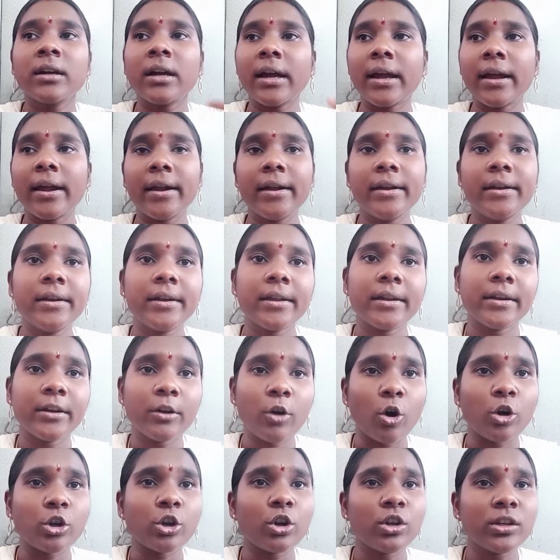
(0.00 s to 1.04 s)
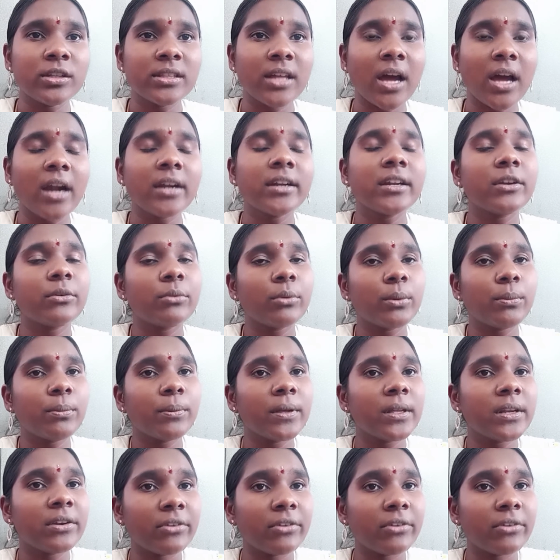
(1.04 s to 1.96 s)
And not only that, it would be